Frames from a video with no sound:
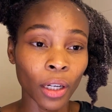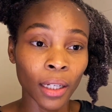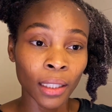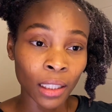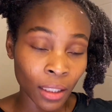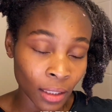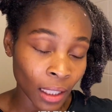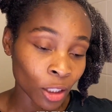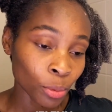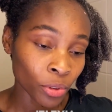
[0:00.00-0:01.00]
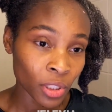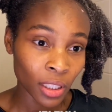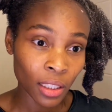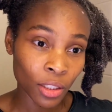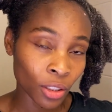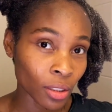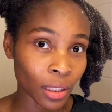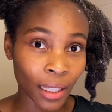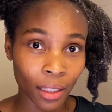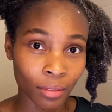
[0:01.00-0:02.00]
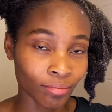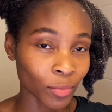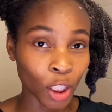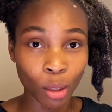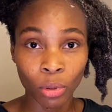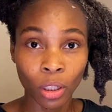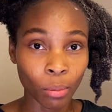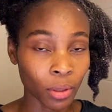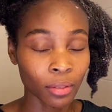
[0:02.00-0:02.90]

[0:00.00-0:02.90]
the detangle process just like double up.